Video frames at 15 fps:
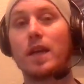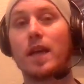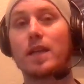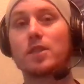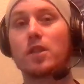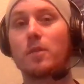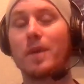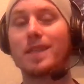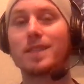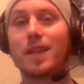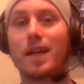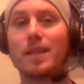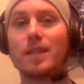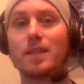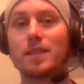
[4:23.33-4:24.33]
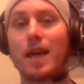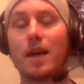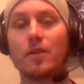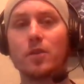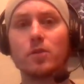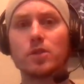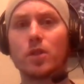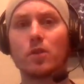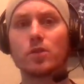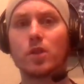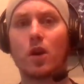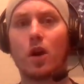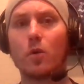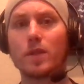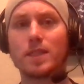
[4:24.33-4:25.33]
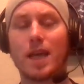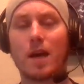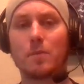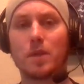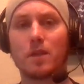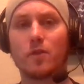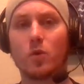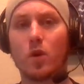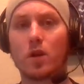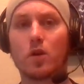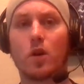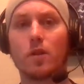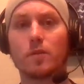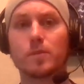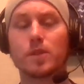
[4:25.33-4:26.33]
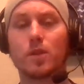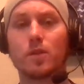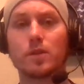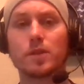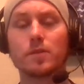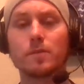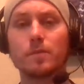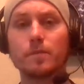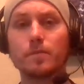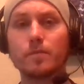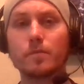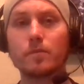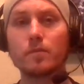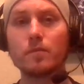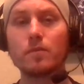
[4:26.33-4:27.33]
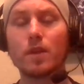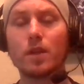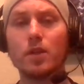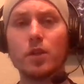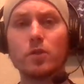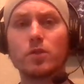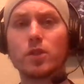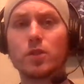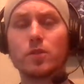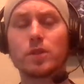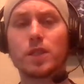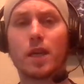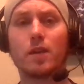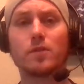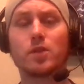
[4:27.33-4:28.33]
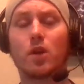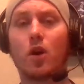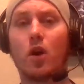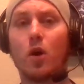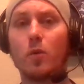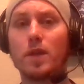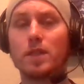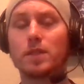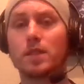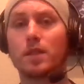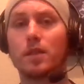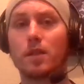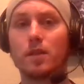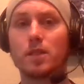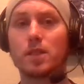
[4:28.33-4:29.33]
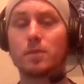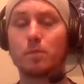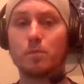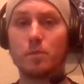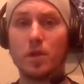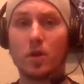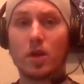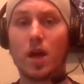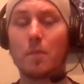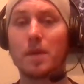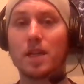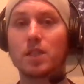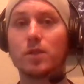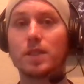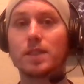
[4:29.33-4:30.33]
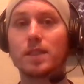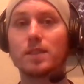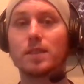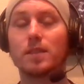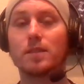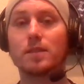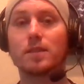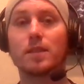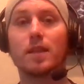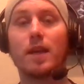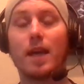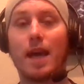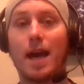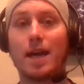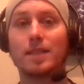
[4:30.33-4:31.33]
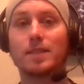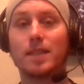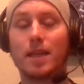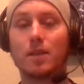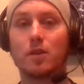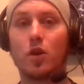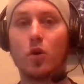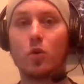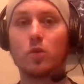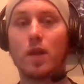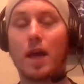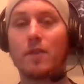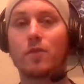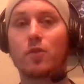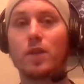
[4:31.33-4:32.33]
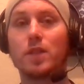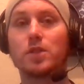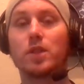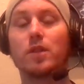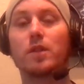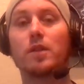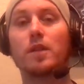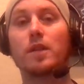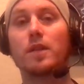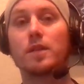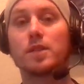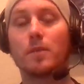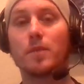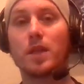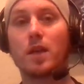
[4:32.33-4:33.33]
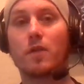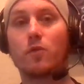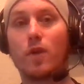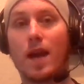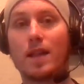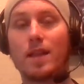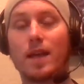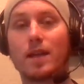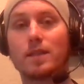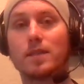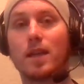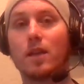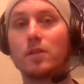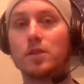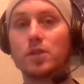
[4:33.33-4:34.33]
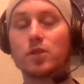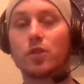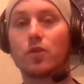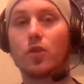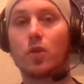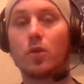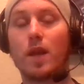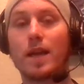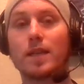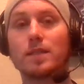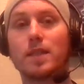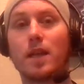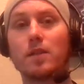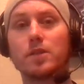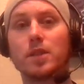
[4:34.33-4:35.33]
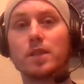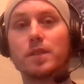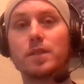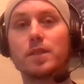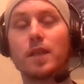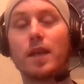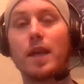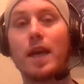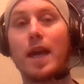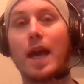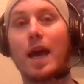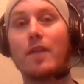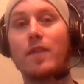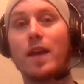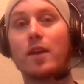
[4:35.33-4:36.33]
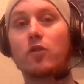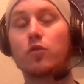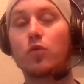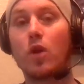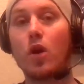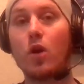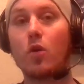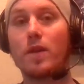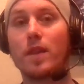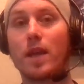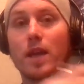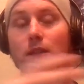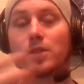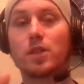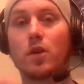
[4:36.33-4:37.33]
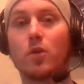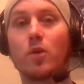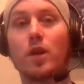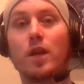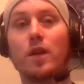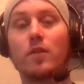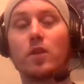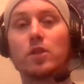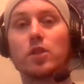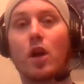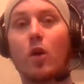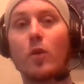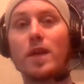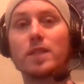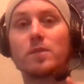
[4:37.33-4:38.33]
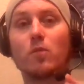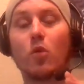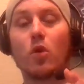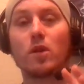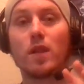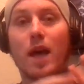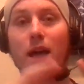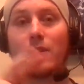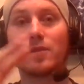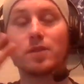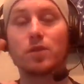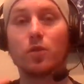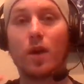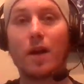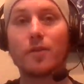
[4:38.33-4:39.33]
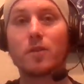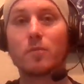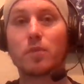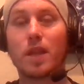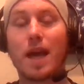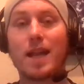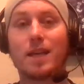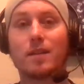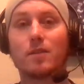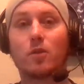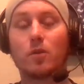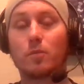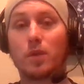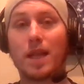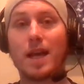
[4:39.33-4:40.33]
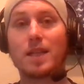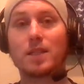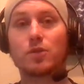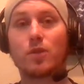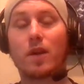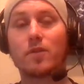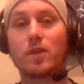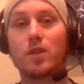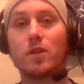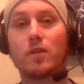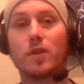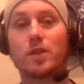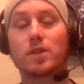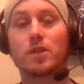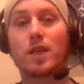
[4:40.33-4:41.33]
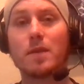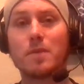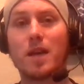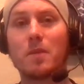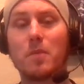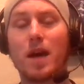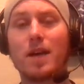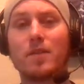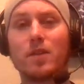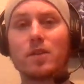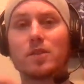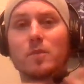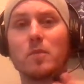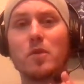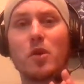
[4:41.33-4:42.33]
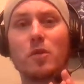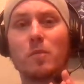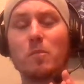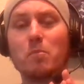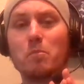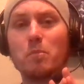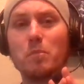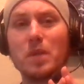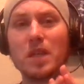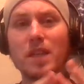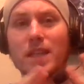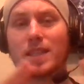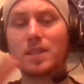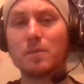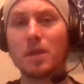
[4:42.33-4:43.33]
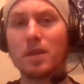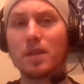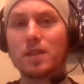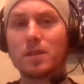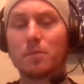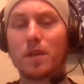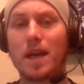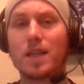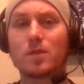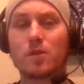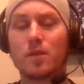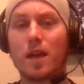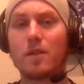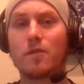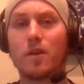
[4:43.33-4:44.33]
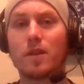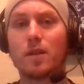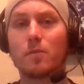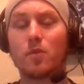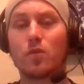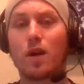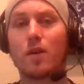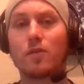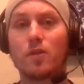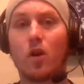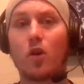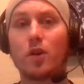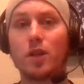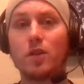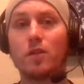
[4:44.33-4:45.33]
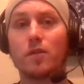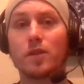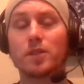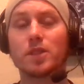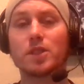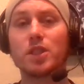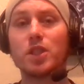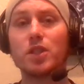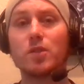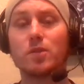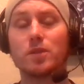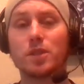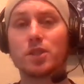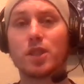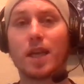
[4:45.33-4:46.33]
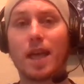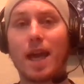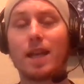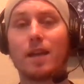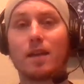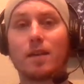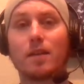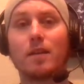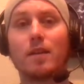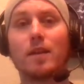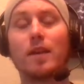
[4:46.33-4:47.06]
And so the basic idea is, yeah, new souls are always happening if you want to call them souls. New true selves are always coming into existence as a low life creature, something of rat-like intelligence or crow-like intelligence, and they grow and so there's always more lives throughout the planet or planets throughout the universe. So keep that in mind. There are billions and billions of planets with life on them throughout our universe. It's huge. It's gigantic.